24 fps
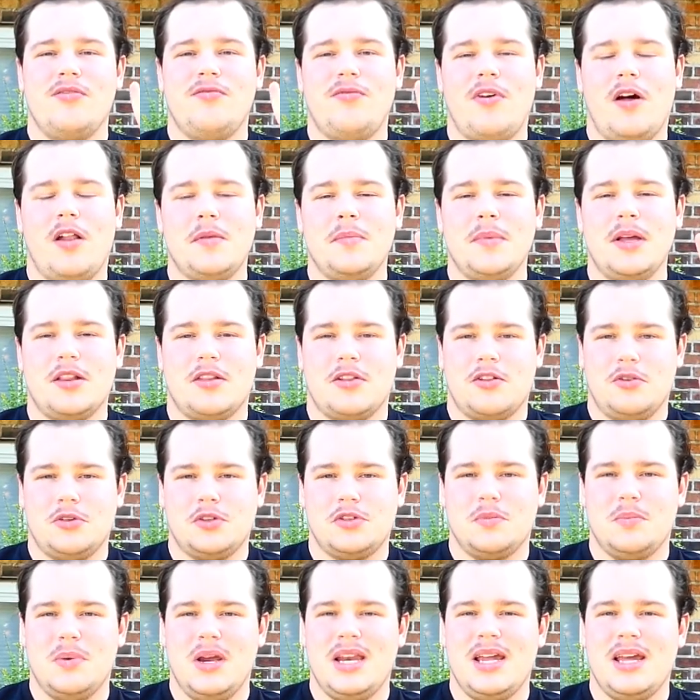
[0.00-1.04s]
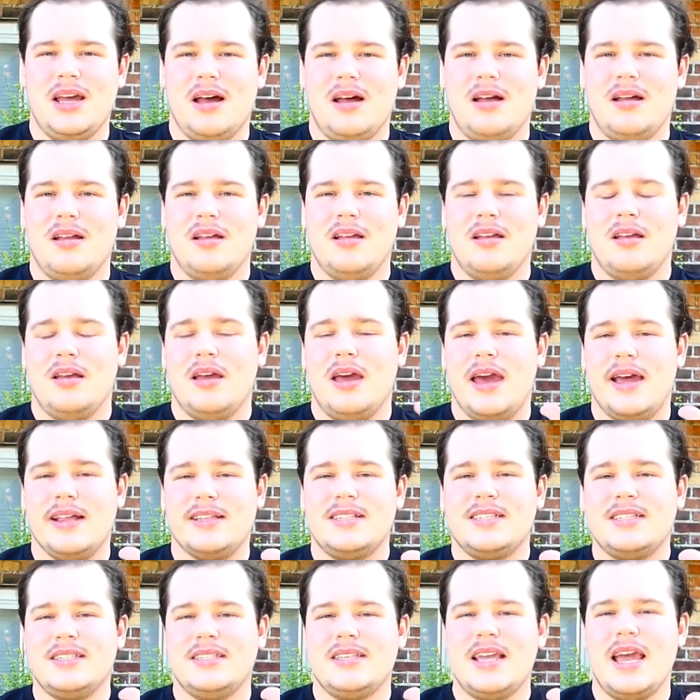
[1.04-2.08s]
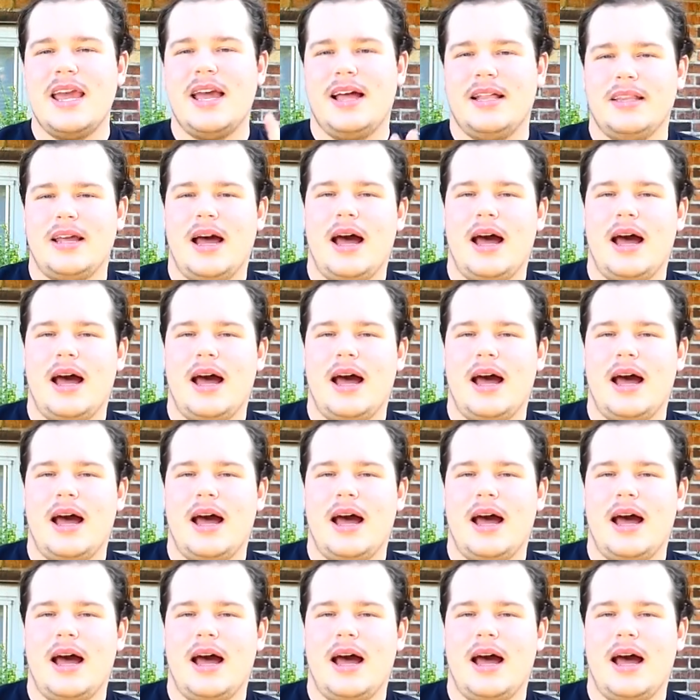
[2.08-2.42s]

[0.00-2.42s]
follow me on social media, and stay on the